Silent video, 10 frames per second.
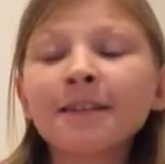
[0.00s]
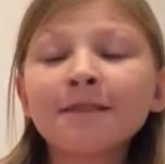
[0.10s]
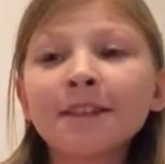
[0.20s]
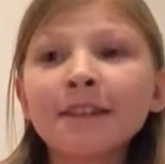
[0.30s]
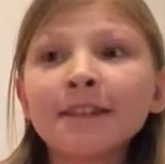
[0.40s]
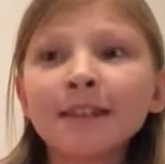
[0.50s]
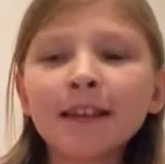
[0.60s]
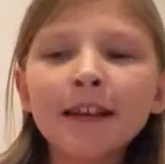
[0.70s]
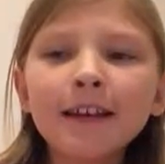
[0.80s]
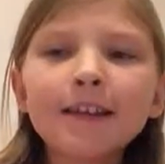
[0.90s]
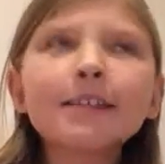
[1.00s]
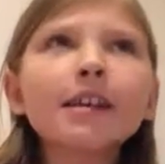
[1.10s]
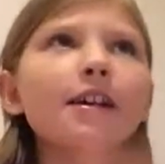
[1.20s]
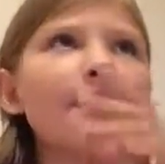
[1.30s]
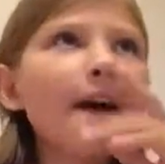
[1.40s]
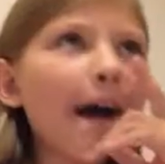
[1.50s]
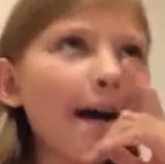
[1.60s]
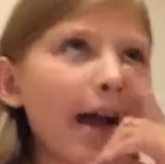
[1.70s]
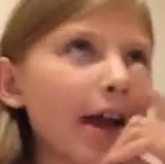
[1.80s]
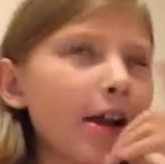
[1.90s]
Okay. So,
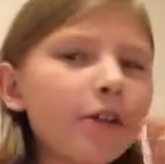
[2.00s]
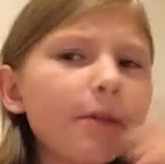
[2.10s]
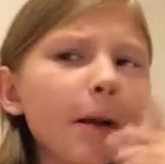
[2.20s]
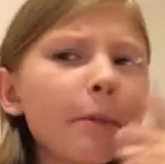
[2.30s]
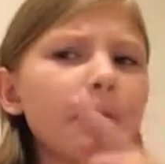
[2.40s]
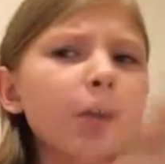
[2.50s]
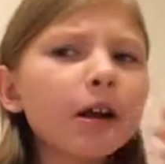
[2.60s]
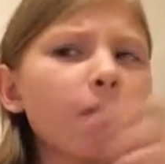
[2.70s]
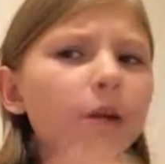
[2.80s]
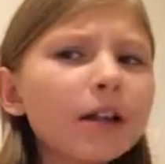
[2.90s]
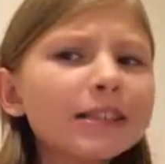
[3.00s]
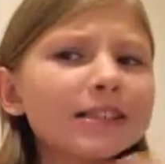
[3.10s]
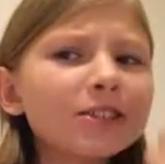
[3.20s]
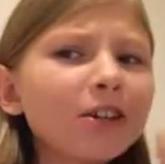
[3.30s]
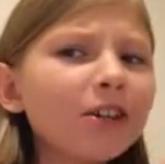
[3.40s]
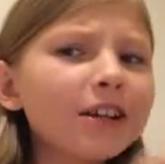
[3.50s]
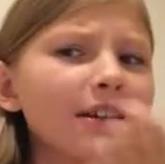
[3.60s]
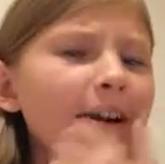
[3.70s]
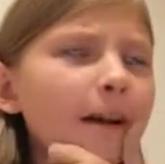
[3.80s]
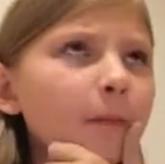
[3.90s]
I don't remember where I was in story
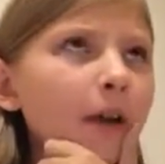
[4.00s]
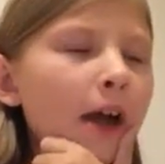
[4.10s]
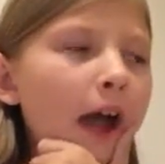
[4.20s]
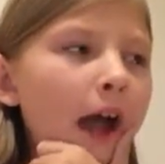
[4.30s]
time.